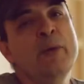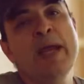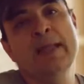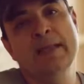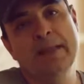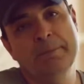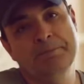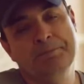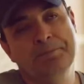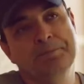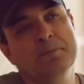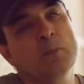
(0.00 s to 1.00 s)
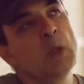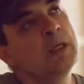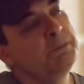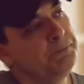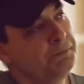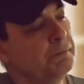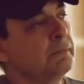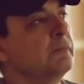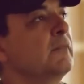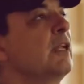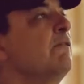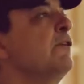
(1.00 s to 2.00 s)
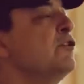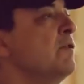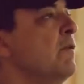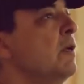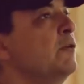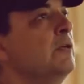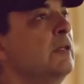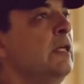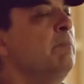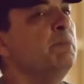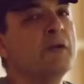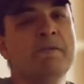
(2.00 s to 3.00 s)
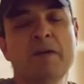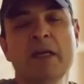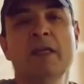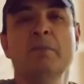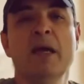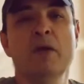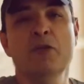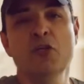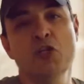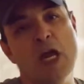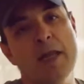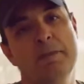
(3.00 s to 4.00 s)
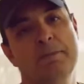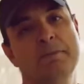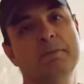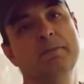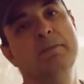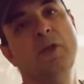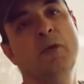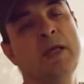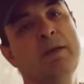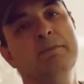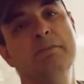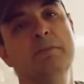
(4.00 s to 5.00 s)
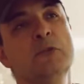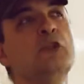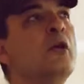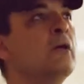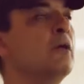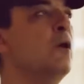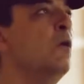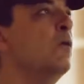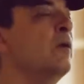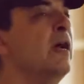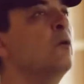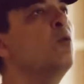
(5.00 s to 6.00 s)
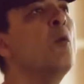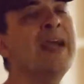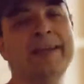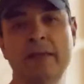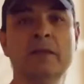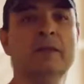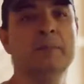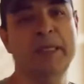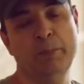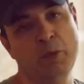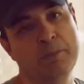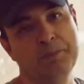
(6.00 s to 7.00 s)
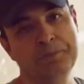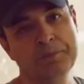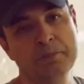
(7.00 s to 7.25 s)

do you handle it? Well, first of all, you keep your fucking mouth shut, okay? You don't go around whining to people.